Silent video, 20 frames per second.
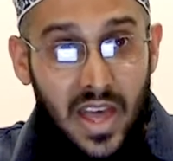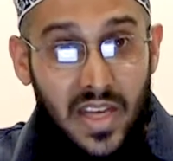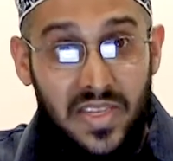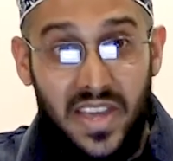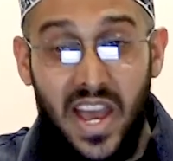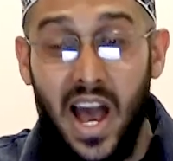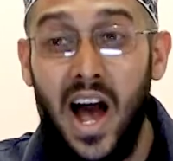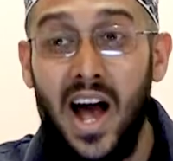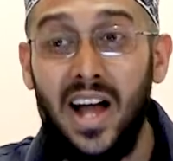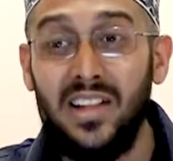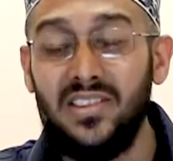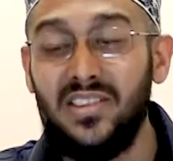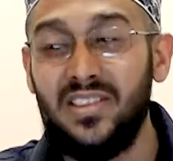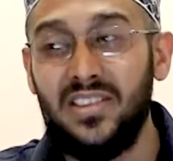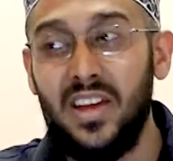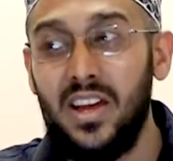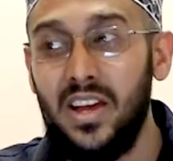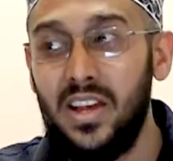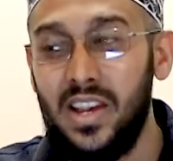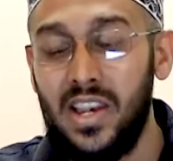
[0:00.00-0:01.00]
The
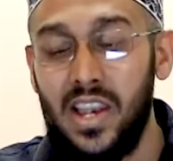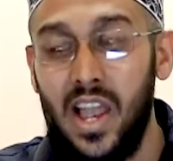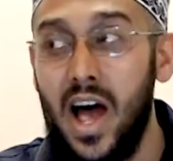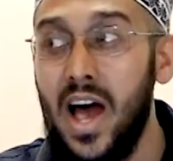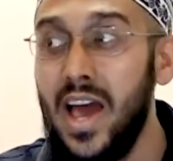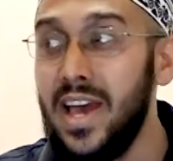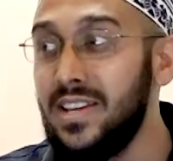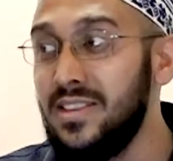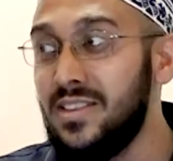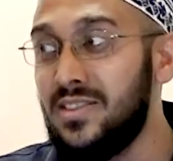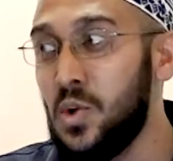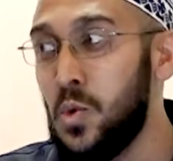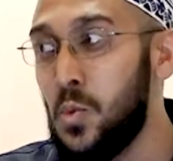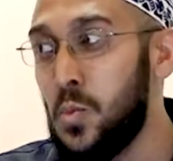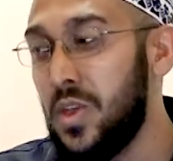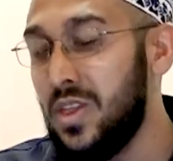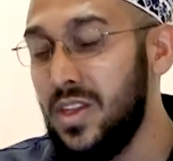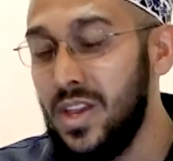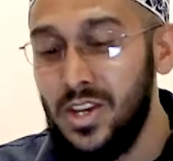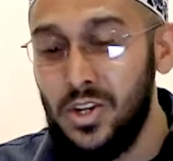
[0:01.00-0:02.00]
answer lies
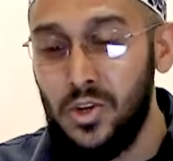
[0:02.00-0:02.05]
within